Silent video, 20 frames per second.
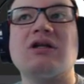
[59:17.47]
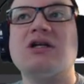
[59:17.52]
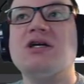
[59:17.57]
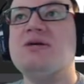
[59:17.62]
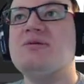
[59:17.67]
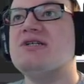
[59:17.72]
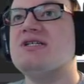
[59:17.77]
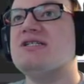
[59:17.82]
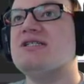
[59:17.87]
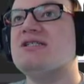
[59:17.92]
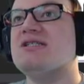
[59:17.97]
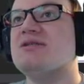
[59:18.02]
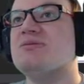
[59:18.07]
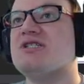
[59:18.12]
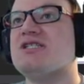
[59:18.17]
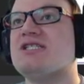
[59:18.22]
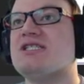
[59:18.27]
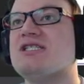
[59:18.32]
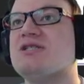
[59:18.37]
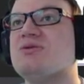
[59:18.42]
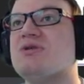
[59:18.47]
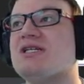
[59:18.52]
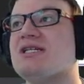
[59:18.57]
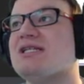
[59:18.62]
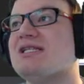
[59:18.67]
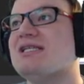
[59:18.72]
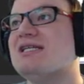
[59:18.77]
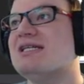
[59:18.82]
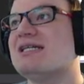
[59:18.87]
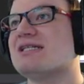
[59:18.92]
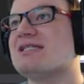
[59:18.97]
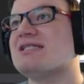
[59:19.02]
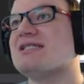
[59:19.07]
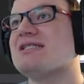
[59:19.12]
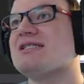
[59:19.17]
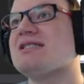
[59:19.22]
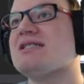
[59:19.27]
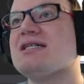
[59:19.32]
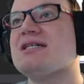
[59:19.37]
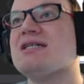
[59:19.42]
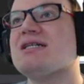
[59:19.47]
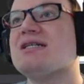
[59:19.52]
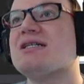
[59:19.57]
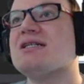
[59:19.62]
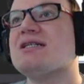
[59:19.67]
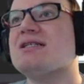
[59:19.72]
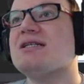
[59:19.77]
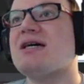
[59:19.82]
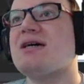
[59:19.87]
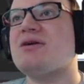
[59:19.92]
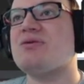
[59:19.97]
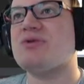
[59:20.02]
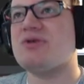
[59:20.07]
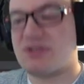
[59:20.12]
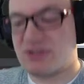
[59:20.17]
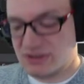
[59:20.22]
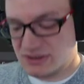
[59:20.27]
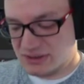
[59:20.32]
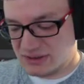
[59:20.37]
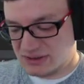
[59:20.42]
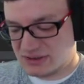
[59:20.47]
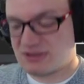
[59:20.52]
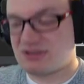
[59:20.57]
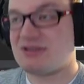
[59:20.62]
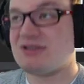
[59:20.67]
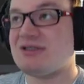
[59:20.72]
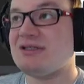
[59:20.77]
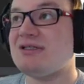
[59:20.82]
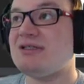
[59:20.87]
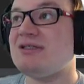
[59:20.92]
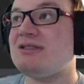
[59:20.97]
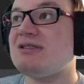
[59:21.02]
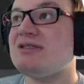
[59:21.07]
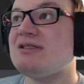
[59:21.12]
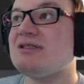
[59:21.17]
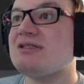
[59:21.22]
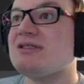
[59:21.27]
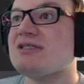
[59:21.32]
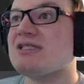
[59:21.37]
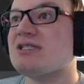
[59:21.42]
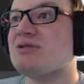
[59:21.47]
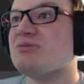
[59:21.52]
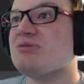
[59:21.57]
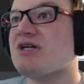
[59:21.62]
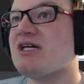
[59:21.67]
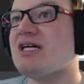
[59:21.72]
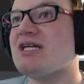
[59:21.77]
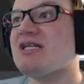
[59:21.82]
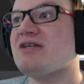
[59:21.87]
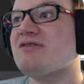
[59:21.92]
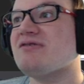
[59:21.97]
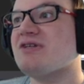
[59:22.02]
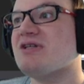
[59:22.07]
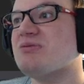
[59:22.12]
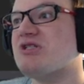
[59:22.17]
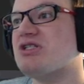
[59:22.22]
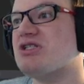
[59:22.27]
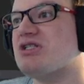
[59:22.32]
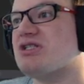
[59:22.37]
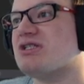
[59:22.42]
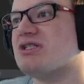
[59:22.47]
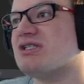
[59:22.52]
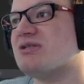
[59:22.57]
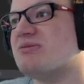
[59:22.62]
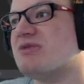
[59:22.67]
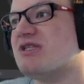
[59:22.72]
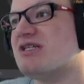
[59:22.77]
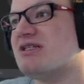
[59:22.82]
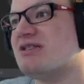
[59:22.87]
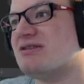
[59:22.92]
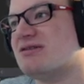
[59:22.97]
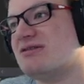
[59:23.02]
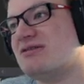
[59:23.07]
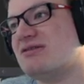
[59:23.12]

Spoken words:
Let me see what you linked. That was some kind of image to something.